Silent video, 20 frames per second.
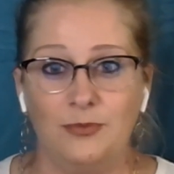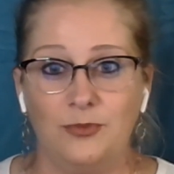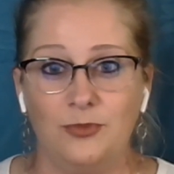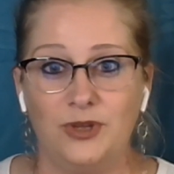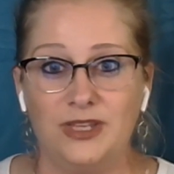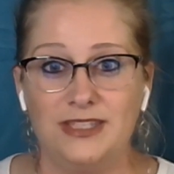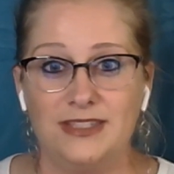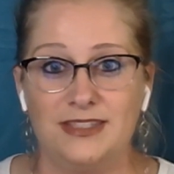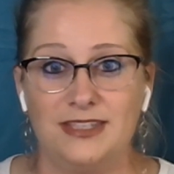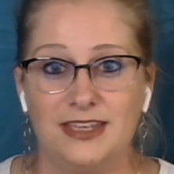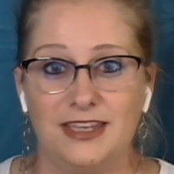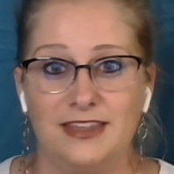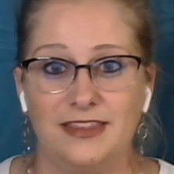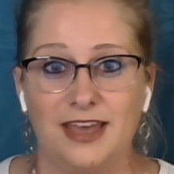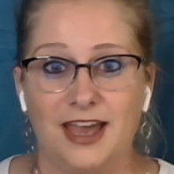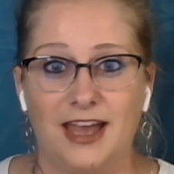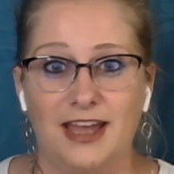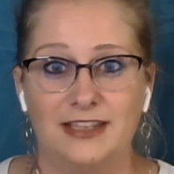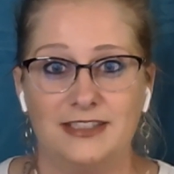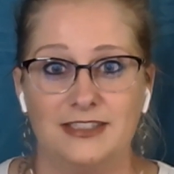We see
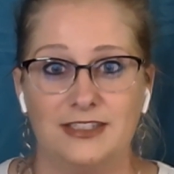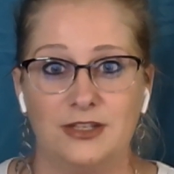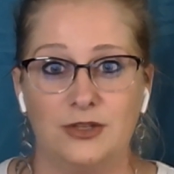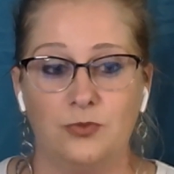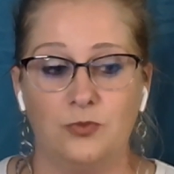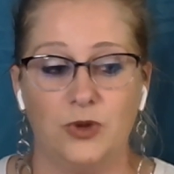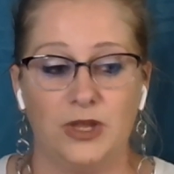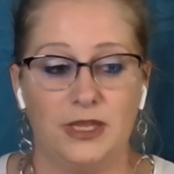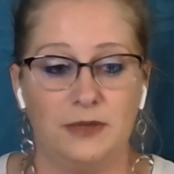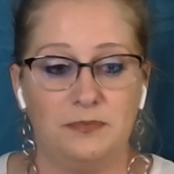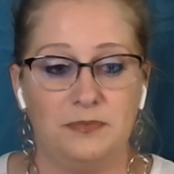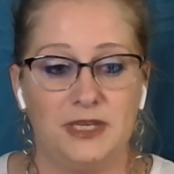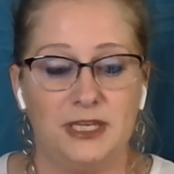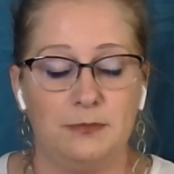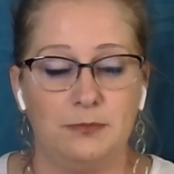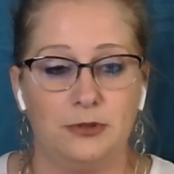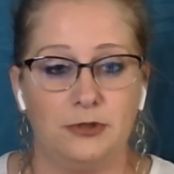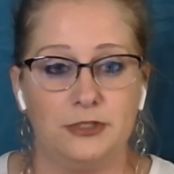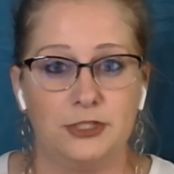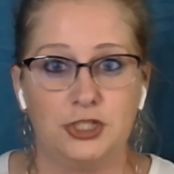that when
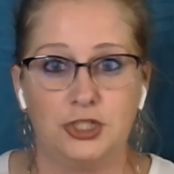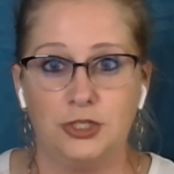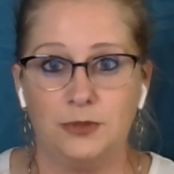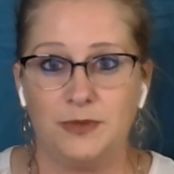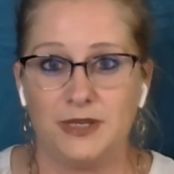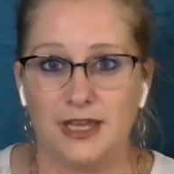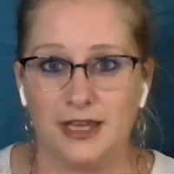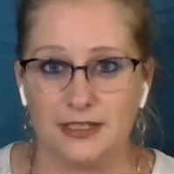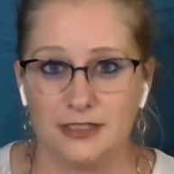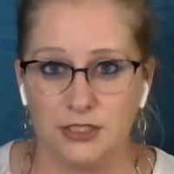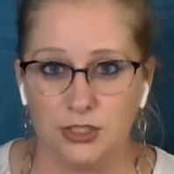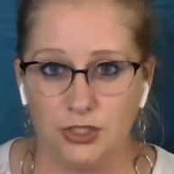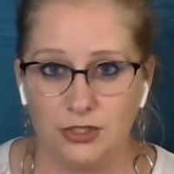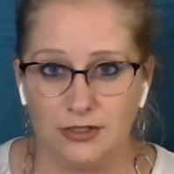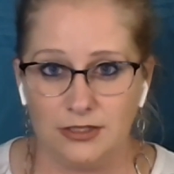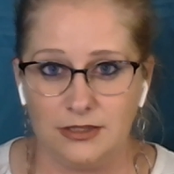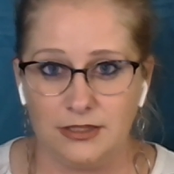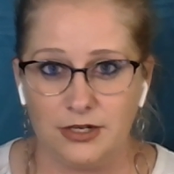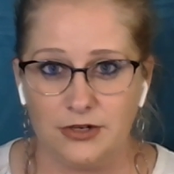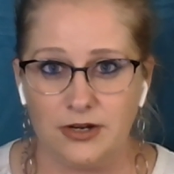people should be
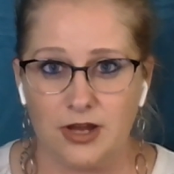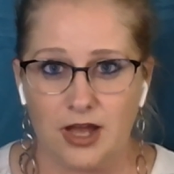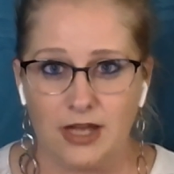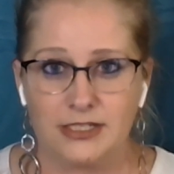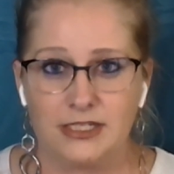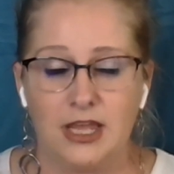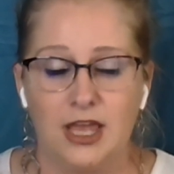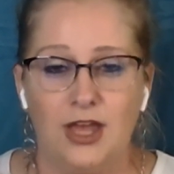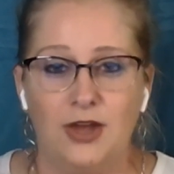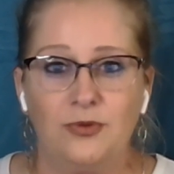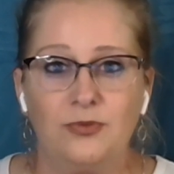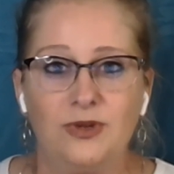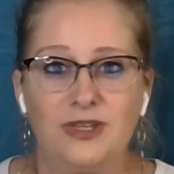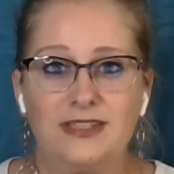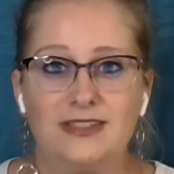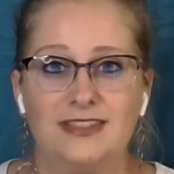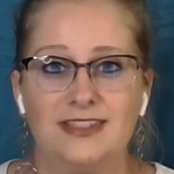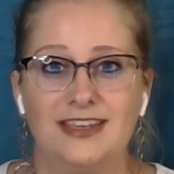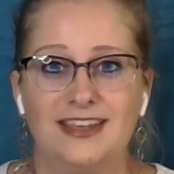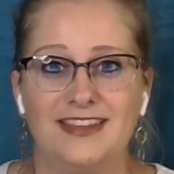executed, they're not. We
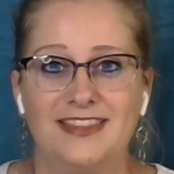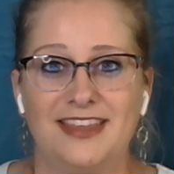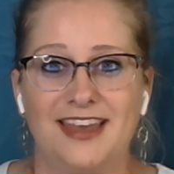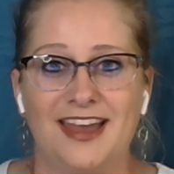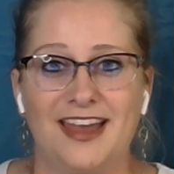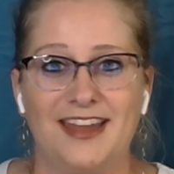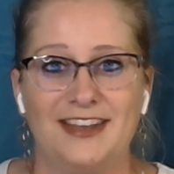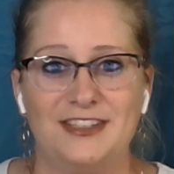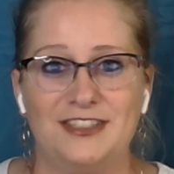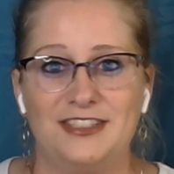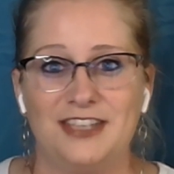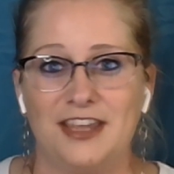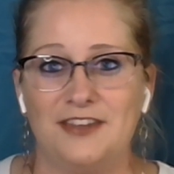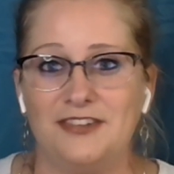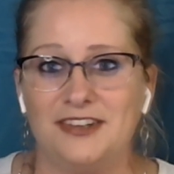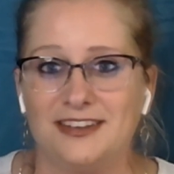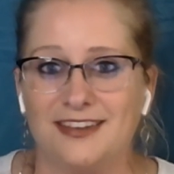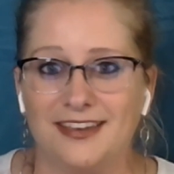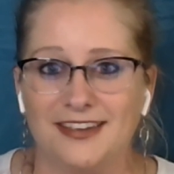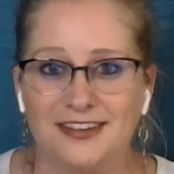see that
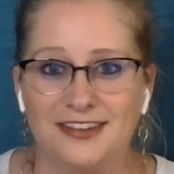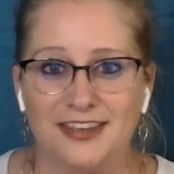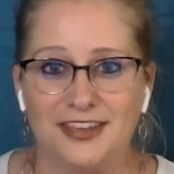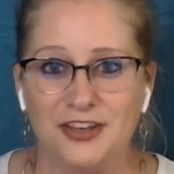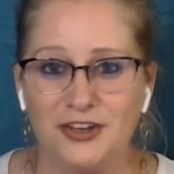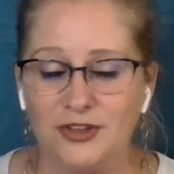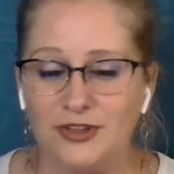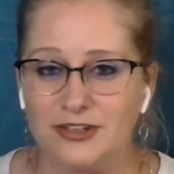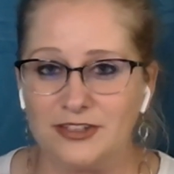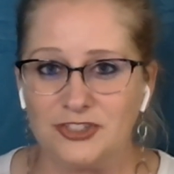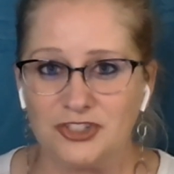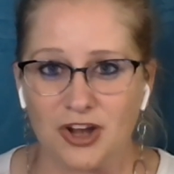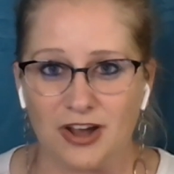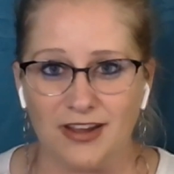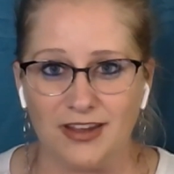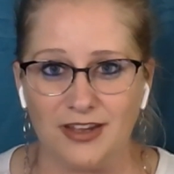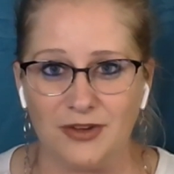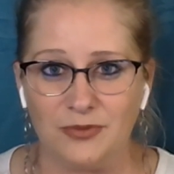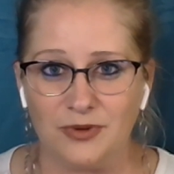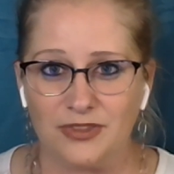David can kill a
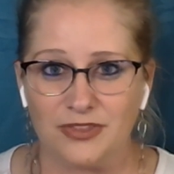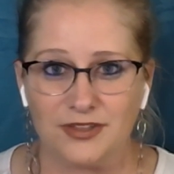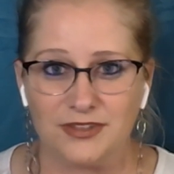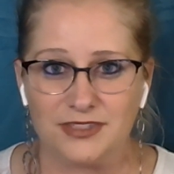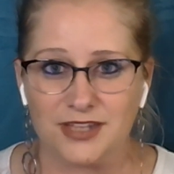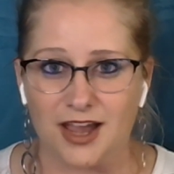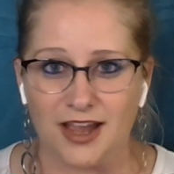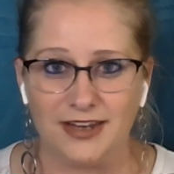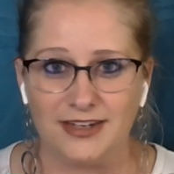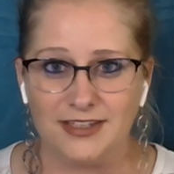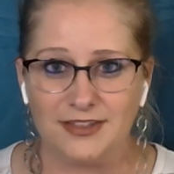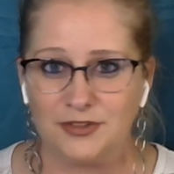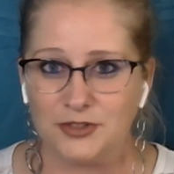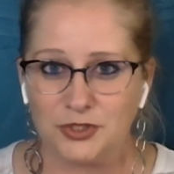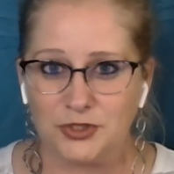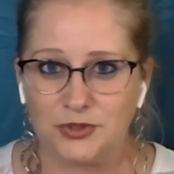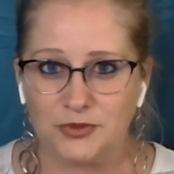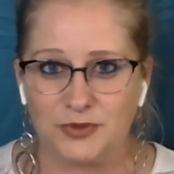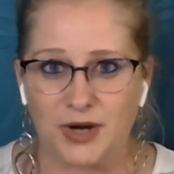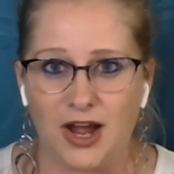giant with a tiny
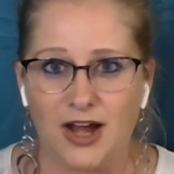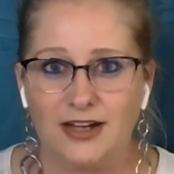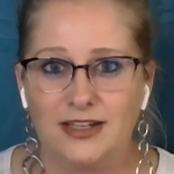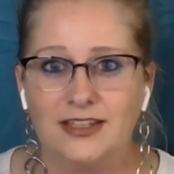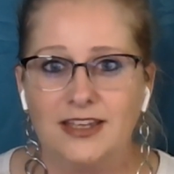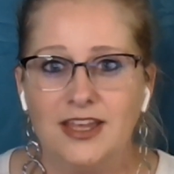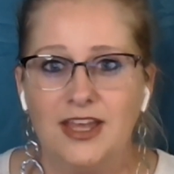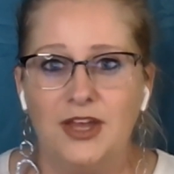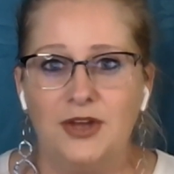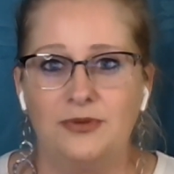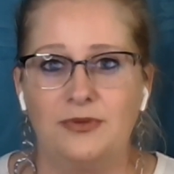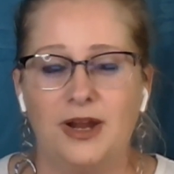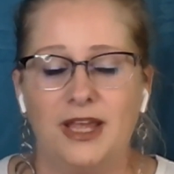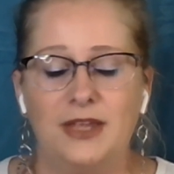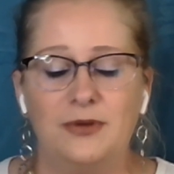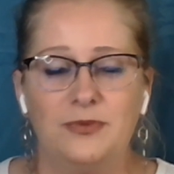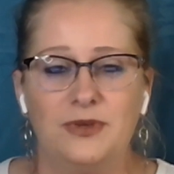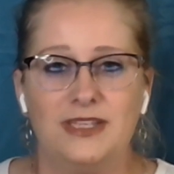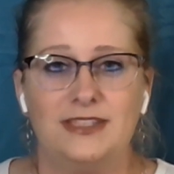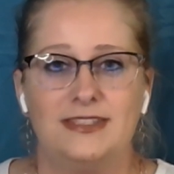little rock,
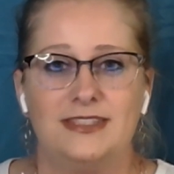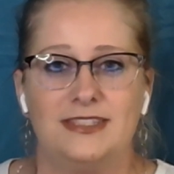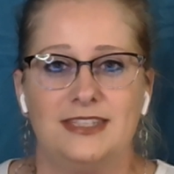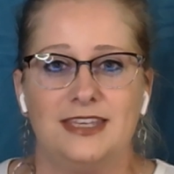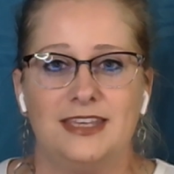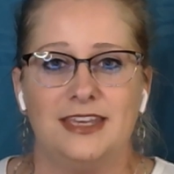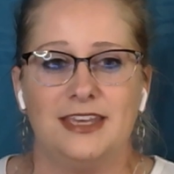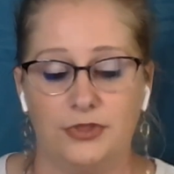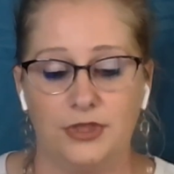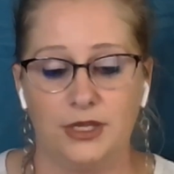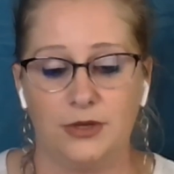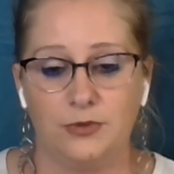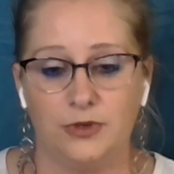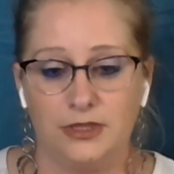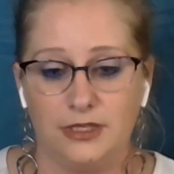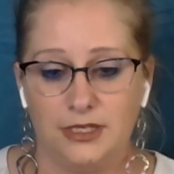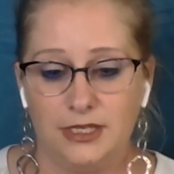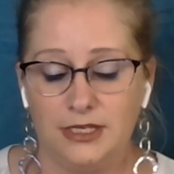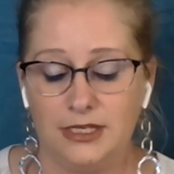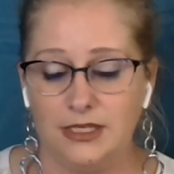right? We see the thing
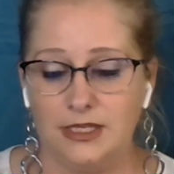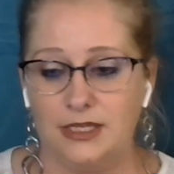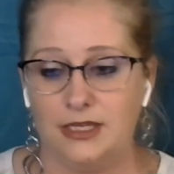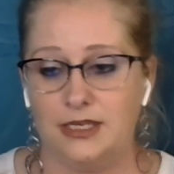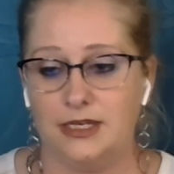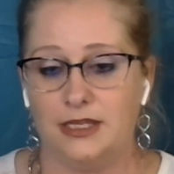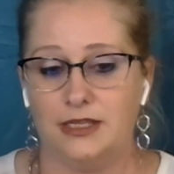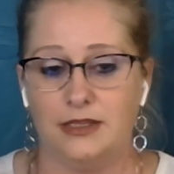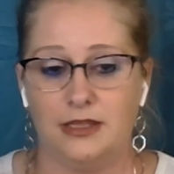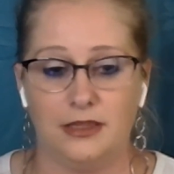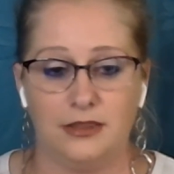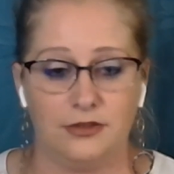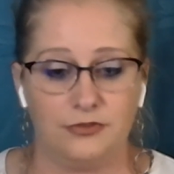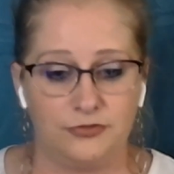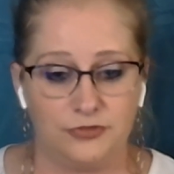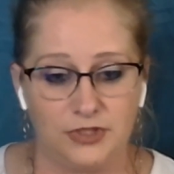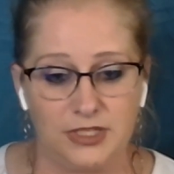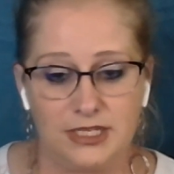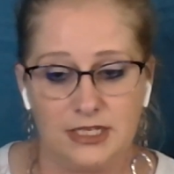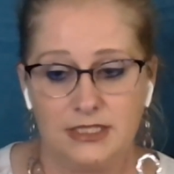with Gideon and then the
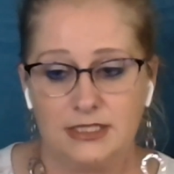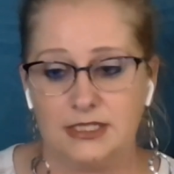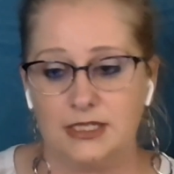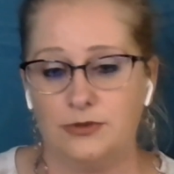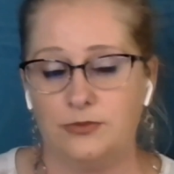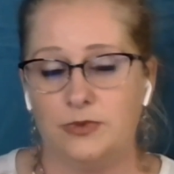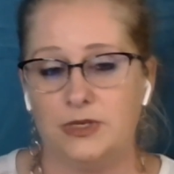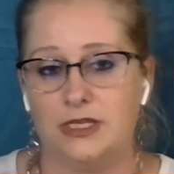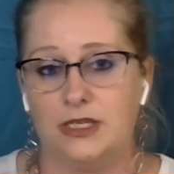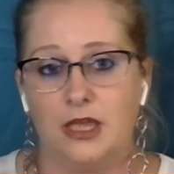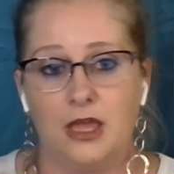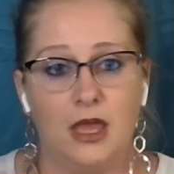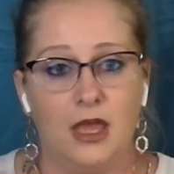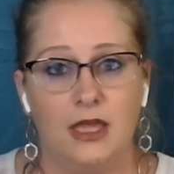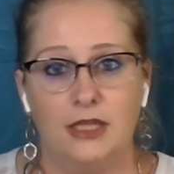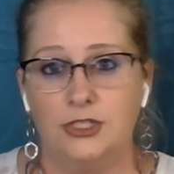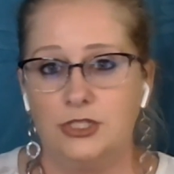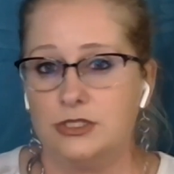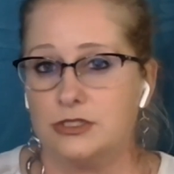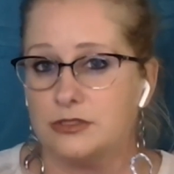fleece, and we
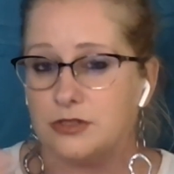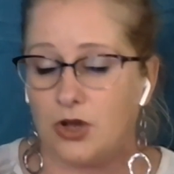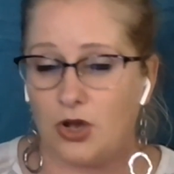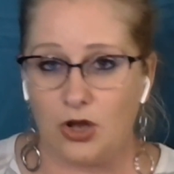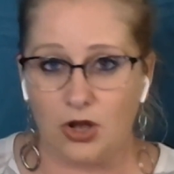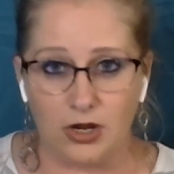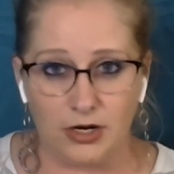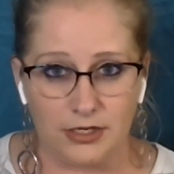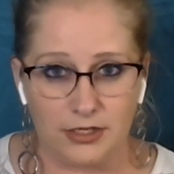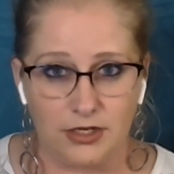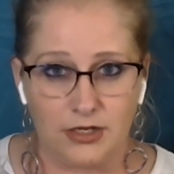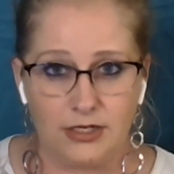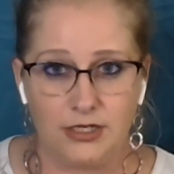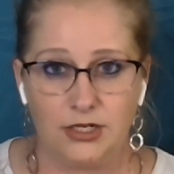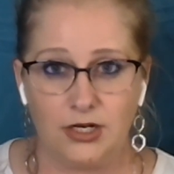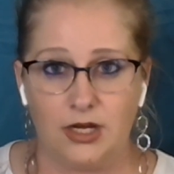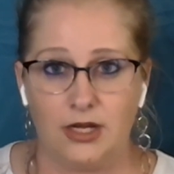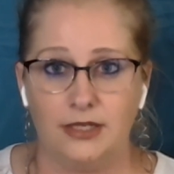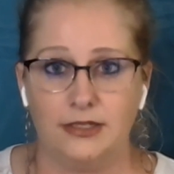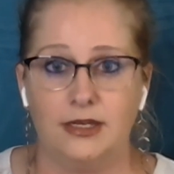just on and on
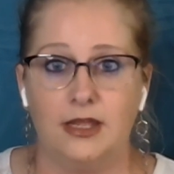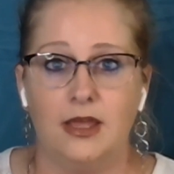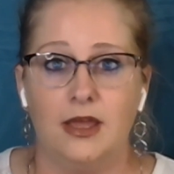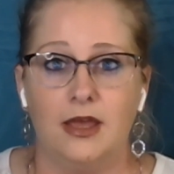and on.